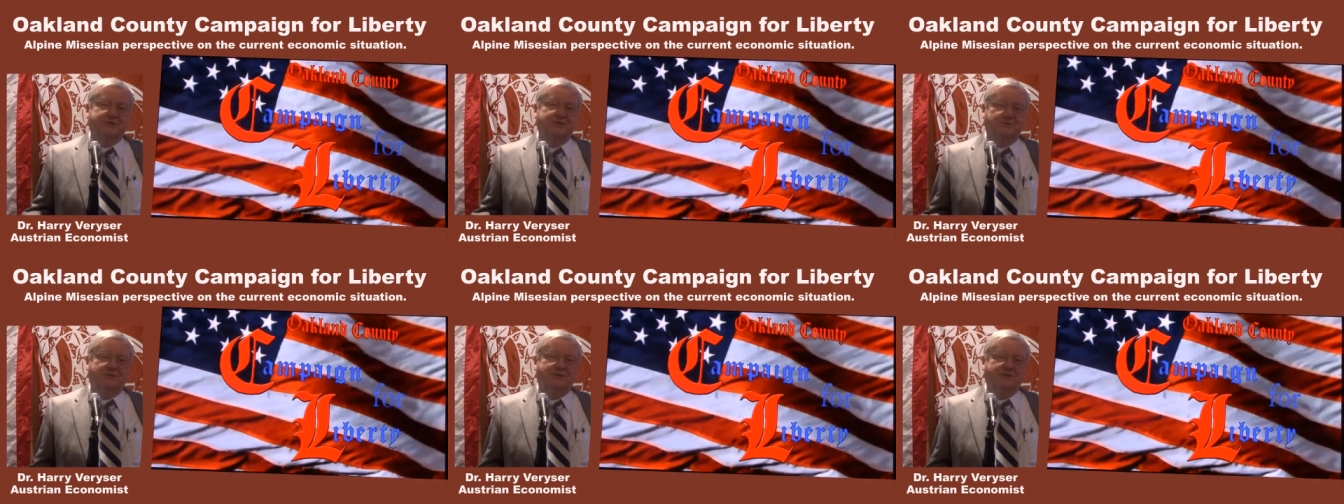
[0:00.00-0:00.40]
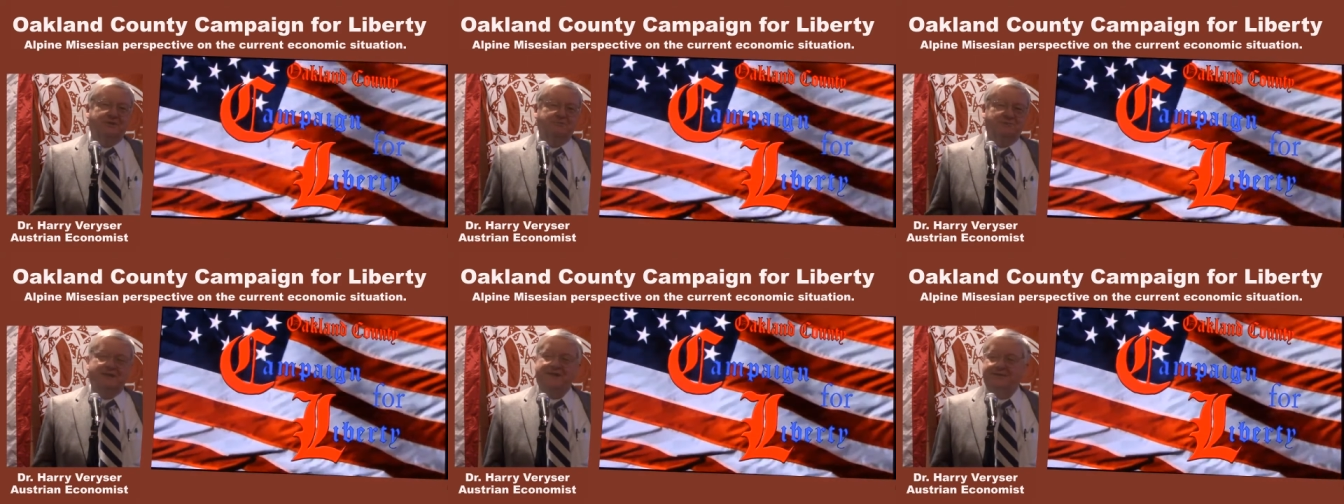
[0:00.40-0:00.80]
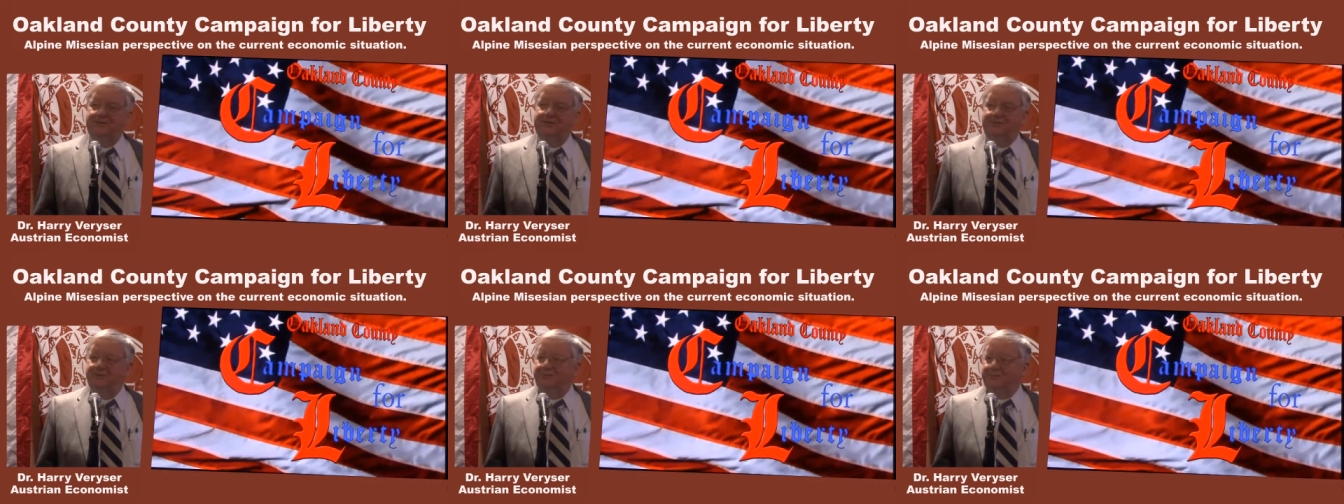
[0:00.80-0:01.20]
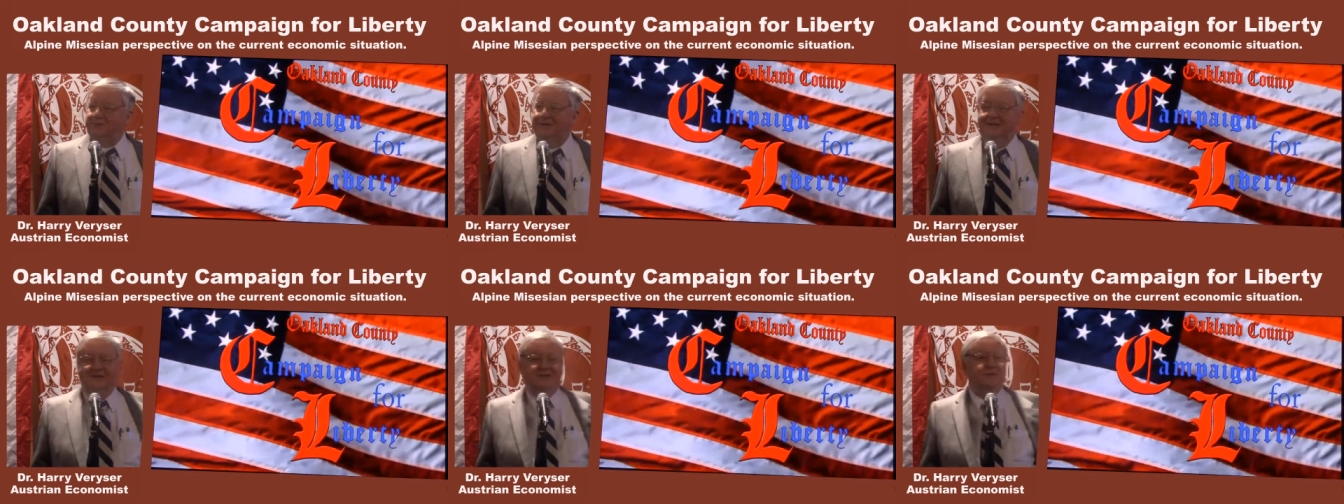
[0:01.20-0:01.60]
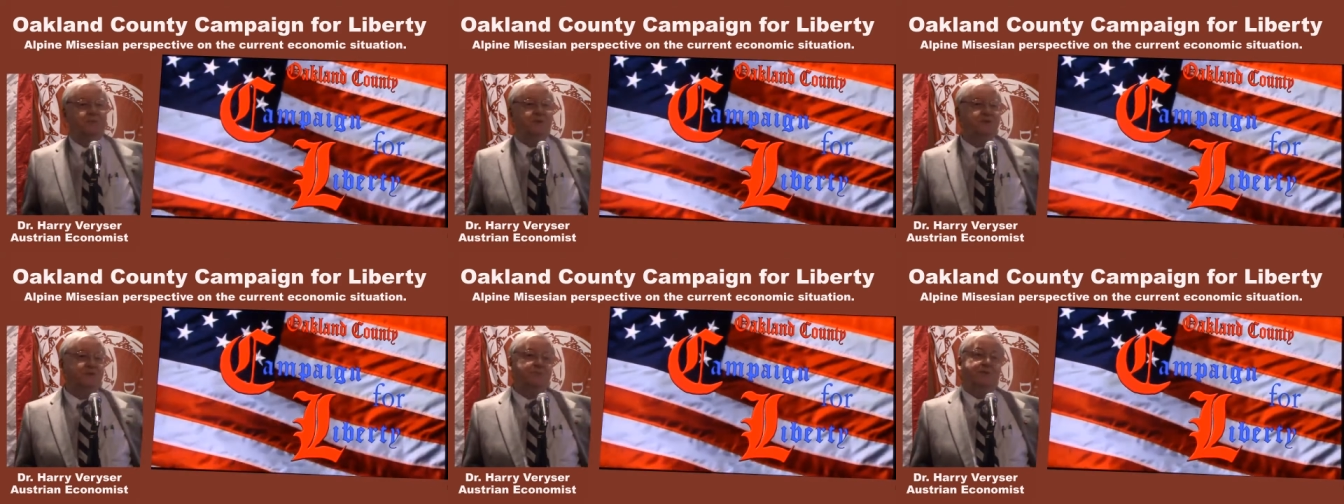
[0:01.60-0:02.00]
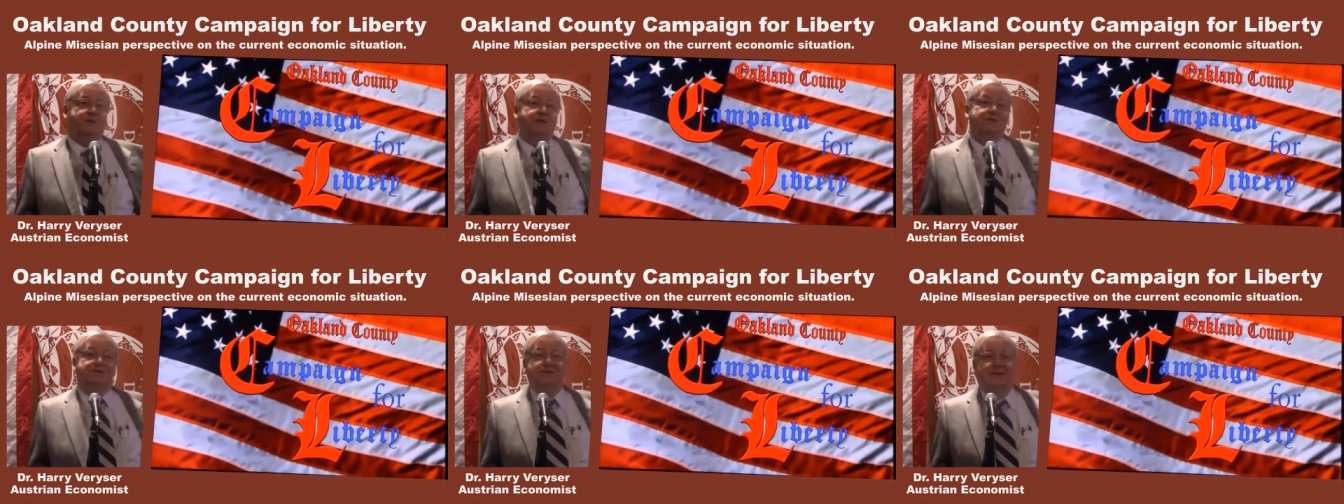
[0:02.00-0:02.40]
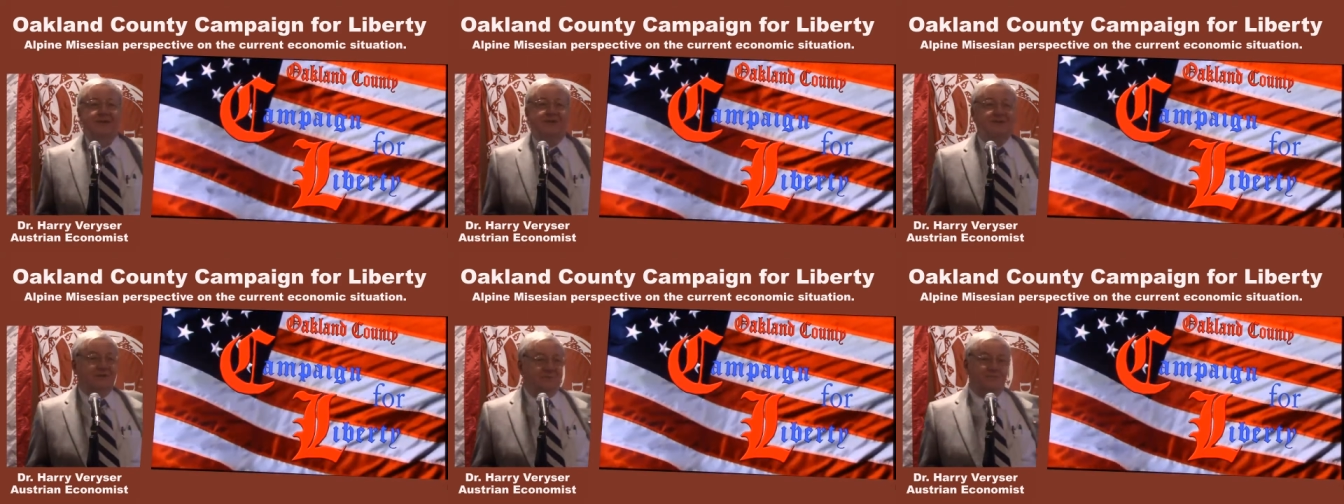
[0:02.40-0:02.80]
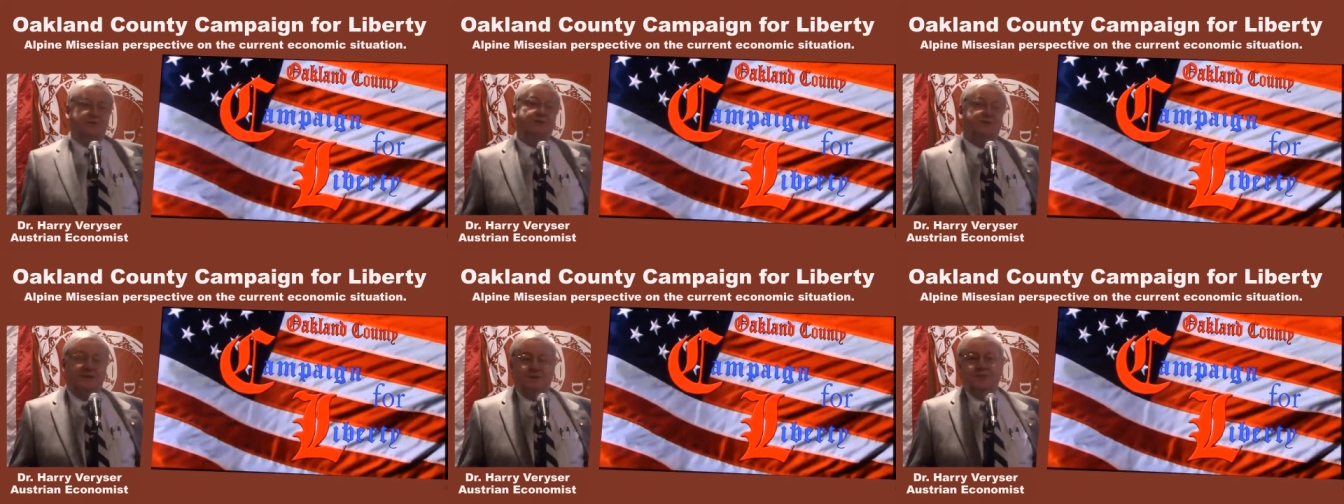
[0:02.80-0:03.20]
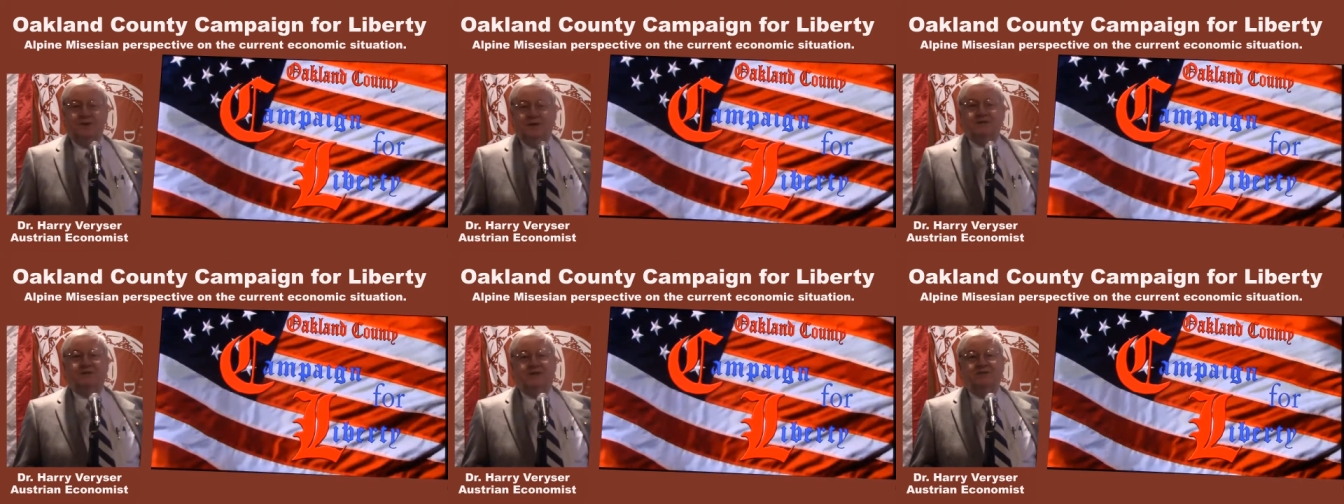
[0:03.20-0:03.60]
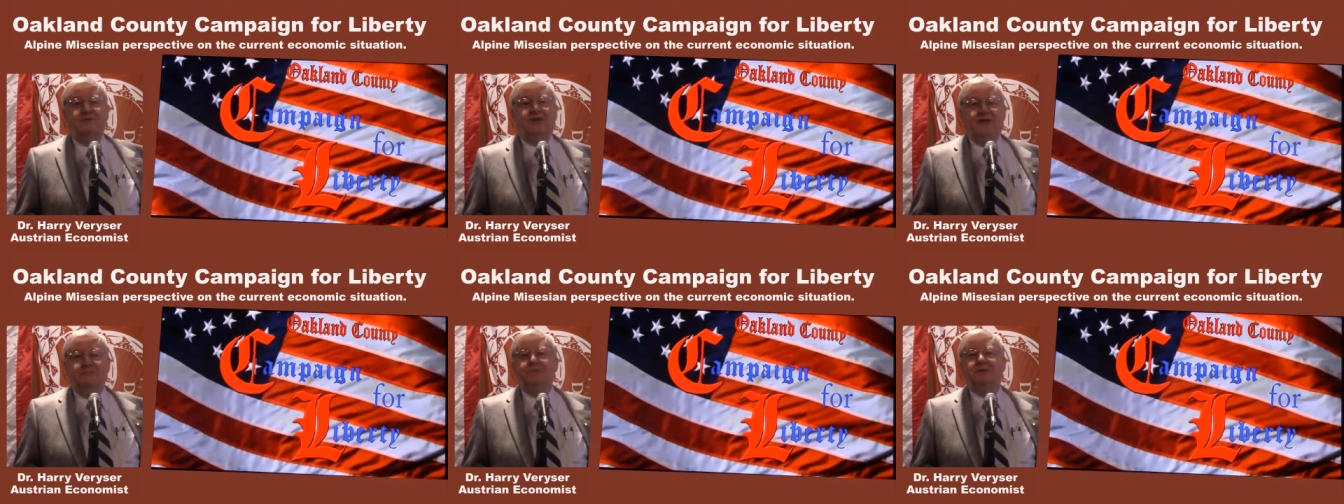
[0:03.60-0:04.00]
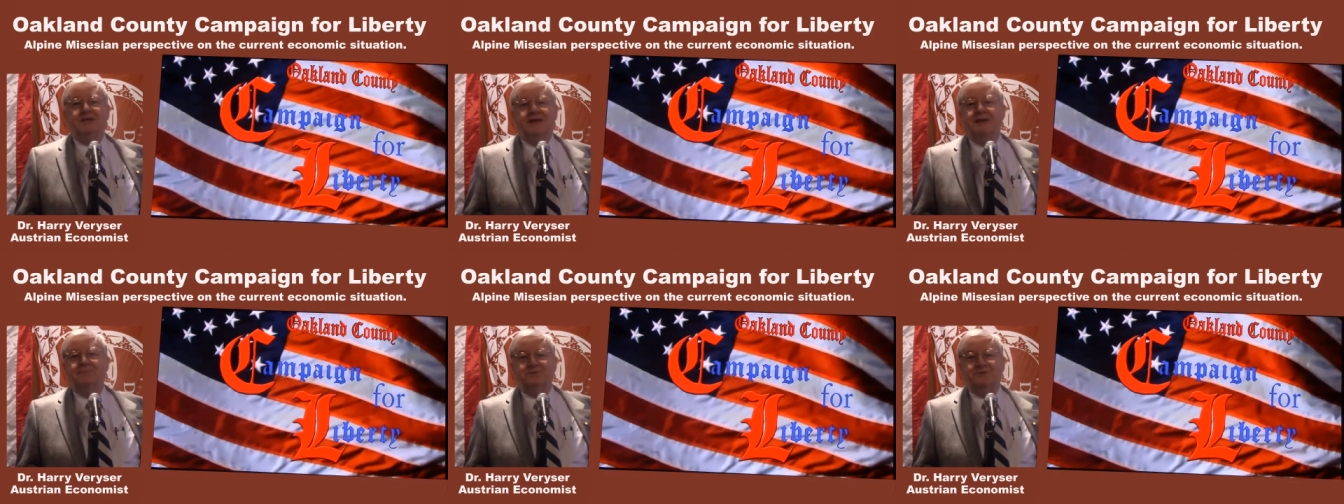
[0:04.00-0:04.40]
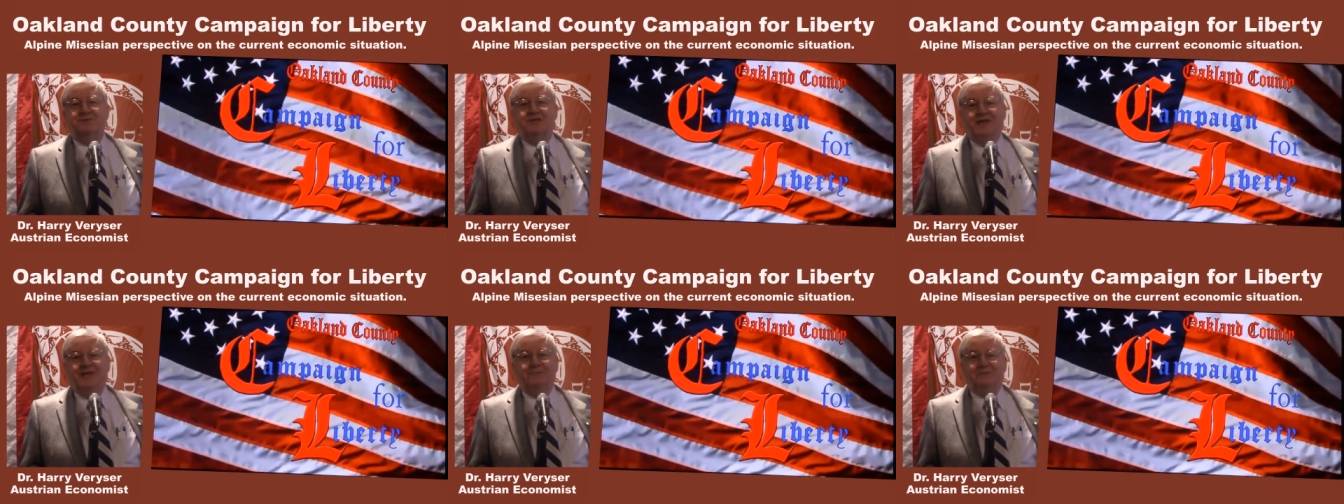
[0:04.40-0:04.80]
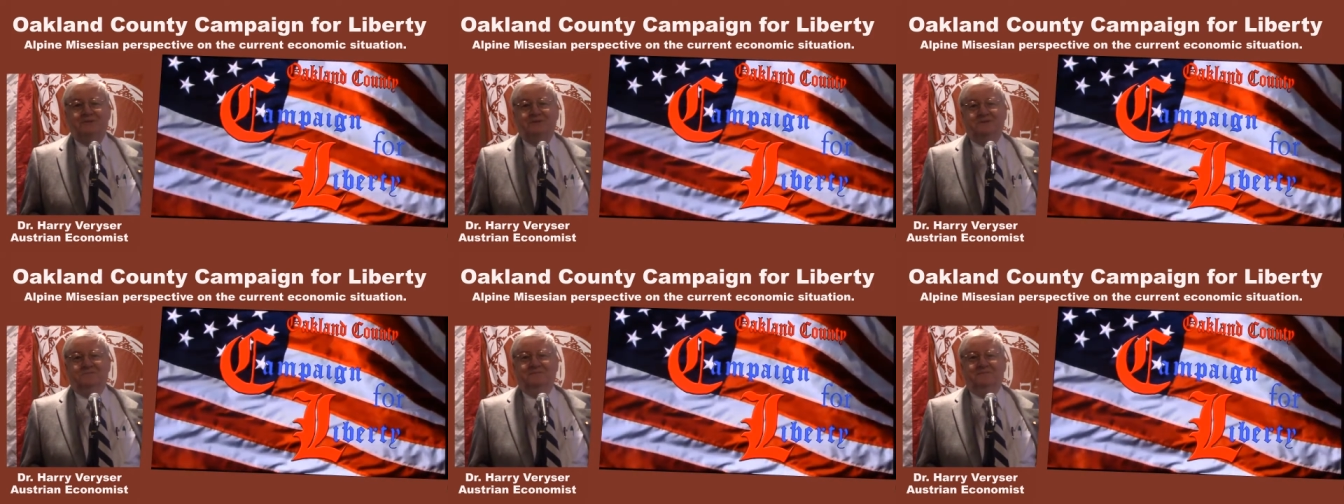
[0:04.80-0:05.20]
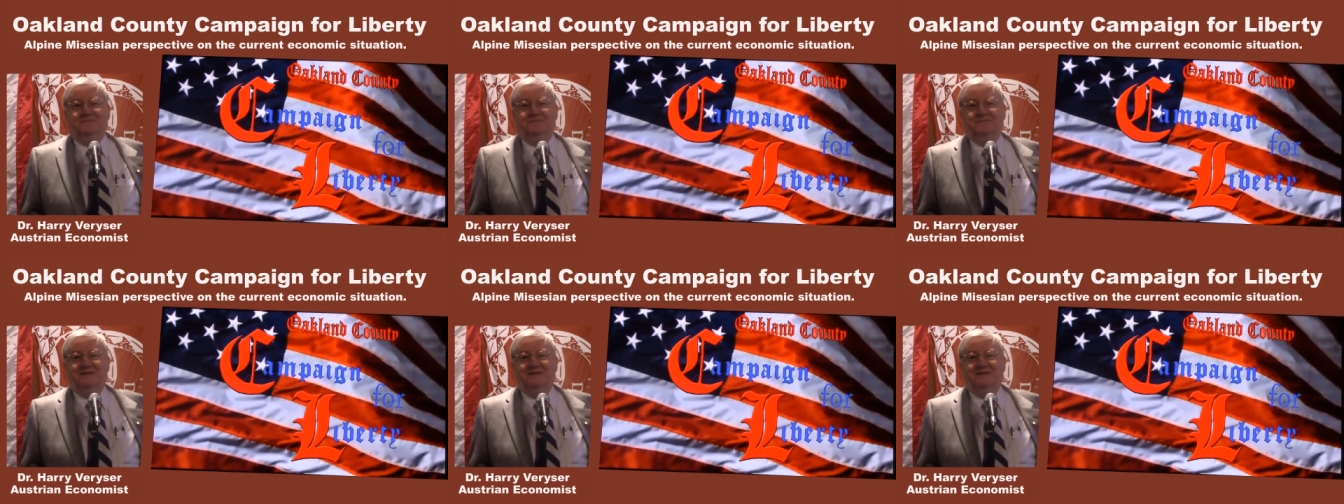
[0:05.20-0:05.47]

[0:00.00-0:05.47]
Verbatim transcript: what they plan to do. The one thing we can say is everything they wanted to have happen, the opposite happened. Mm -hmm.